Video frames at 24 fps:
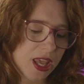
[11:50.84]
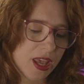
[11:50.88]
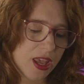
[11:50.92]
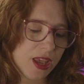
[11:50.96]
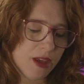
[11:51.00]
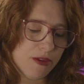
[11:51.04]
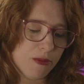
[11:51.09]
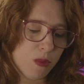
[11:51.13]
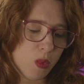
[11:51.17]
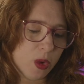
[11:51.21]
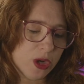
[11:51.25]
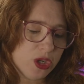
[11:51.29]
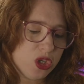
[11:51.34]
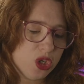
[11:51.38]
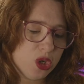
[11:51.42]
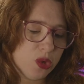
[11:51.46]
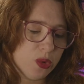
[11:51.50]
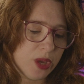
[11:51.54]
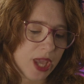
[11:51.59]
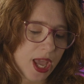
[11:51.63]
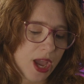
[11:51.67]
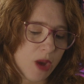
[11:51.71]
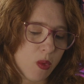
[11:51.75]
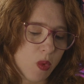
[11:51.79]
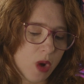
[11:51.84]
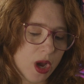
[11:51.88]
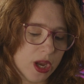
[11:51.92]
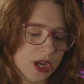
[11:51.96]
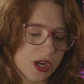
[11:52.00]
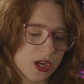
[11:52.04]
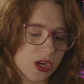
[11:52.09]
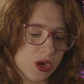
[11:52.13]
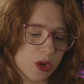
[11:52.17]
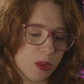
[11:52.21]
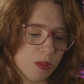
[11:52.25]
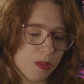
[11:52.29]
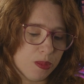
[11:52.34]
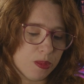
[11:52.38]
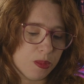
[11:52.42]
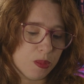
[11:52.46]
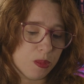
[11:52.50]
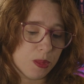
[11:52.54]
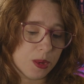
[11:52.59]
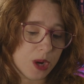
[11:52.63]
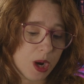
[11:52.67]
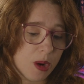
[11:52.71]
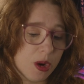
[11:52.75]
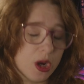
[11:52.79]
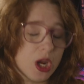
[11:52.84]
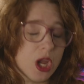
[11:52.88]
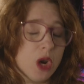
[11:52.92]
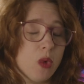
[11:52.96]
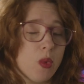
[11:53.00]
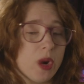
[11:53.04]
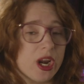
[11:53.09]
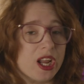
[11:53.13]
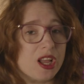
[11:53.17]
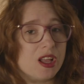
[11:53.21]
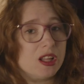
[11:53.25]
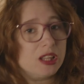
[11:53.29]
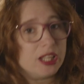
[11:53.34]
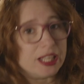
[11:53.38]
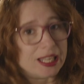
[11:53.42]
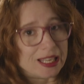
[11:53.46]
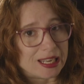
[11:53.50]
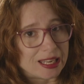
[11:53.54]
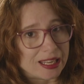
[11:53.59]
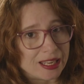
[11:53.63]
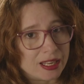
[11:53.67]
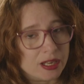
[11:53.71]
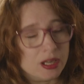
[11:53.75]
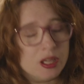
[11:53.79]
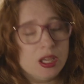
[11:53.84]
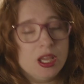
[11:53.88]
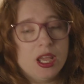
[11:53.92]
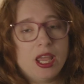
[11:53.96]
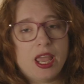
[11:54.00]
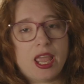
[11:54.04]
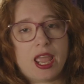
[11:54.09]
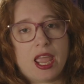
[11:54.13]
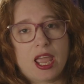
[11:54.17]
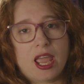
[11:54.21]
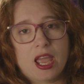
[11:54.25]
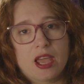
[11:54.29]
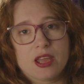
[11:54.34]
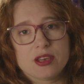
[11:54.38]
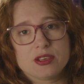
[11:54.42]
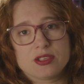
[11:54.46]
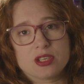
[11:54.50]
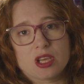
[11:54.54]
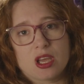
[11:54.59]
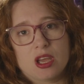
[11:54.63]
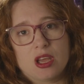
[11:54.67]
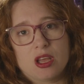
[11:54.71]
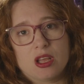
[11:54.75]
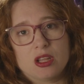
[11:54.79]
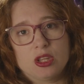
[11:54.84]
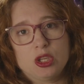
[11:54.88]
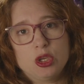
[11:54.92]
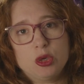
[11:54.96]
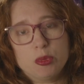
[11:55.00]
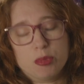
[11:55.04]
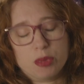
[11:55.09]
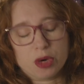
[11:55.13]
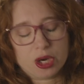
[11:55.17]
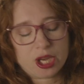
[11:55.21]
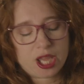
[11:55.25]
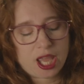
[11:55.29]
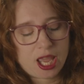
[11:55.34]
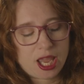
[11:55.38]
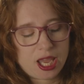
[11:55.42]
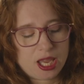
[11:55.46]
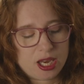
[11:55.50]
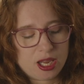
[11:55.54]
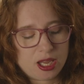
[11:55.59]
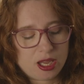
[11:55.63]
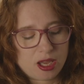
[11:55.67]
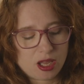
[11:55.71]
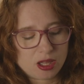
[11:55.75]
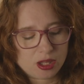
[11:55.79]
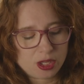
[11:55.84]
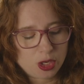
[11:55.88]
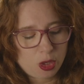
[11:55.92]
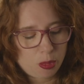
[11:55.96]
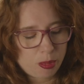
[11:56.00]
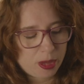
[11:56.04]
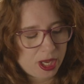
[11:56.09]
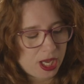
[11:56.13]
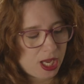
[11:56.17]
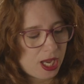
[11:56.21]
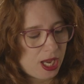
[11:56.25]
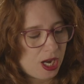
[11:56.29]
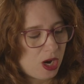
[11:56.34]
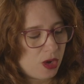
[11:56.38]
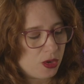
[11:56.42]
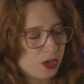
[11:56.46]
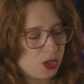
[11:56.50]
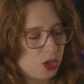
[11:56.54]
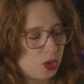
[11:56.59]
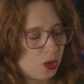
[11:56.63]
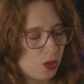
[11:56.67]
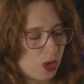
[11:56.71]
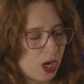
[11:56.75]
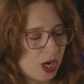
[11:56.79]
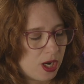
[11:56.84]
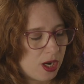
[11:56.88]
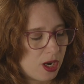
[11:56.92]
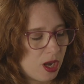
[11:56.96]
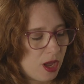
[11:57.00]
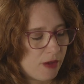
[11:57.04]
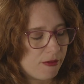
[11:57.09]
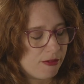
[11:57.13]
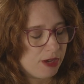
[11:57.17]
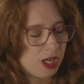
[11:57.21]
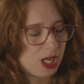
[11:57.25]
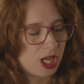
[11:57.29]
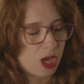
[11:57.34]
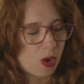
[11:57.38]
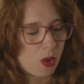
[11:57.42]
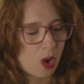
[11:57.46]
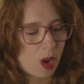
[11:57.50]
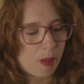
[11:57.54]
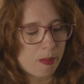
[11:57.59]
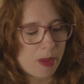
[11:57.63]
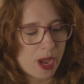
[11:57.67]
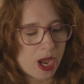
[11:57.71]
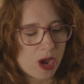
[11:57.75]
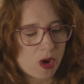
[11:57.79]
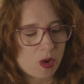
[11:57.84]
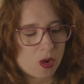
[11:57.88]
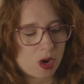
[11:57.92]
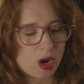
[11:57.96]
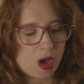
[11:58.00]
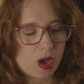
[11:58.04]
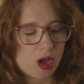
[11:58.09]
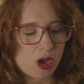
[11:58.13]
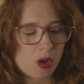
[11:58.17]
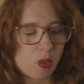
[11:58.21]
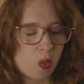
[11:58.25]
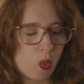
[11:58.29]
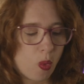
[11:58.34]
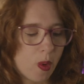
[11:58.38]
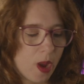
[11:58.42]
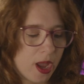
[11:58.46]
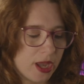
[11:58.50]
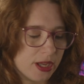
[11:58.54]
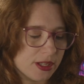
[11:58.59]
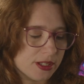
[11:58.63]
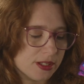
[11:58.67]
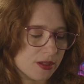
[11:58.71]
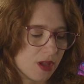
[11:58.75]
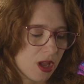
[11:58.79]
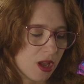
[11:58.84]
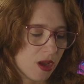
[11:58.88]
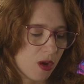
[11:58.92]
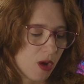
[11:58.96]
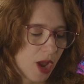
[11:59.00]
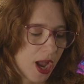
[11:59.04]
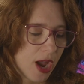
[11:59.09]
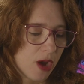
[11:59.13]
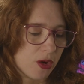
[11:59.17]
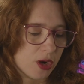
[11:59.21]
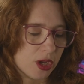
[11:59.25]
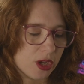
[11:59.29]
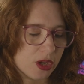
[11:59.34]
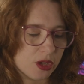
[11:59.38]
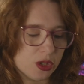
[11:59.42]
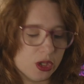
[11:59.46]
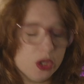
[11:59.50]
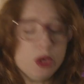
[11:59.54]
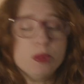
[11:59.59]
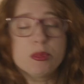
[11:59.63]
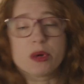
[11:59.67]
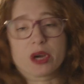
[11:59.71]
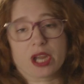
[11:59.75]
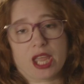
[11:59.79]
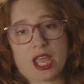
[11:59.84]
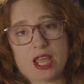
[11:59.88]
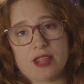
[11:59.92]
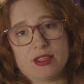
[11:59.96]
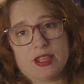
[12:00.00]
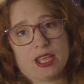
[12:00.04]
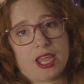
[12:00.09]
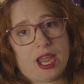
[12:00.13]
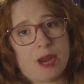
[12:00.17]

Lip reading: If once you get one, you're going to want to clean it and lubricate it a little bit, and I'll do a video about how to lubricate the